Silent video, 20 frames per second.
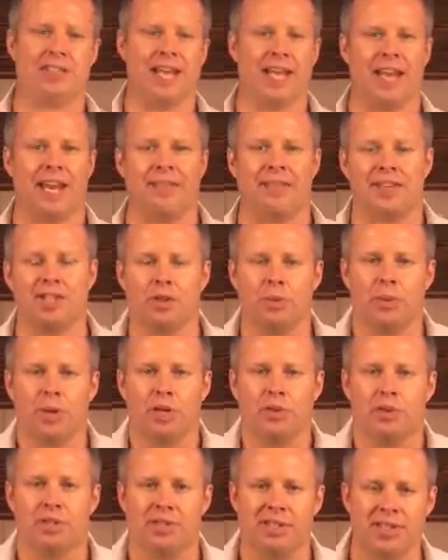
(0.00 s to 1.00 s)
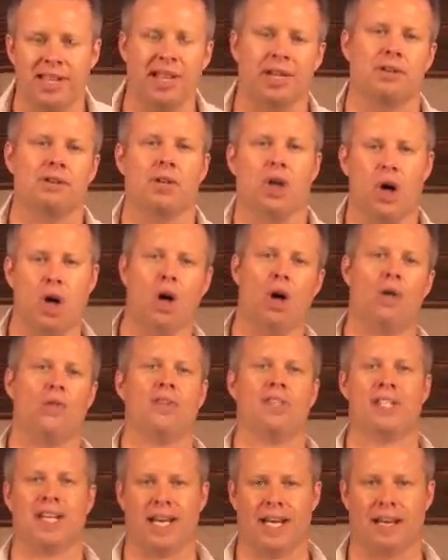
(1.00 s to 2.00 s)
are the kind of things that we use in sales all
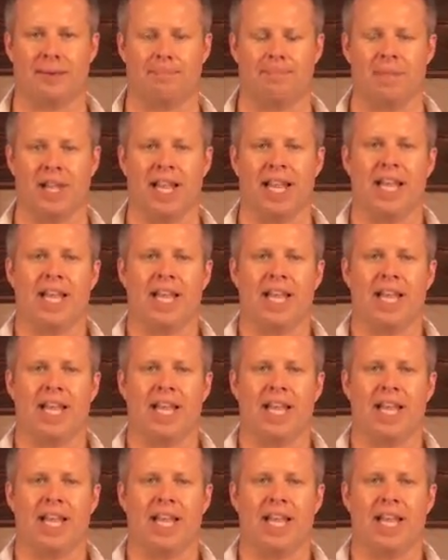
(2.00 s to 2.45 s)
the time,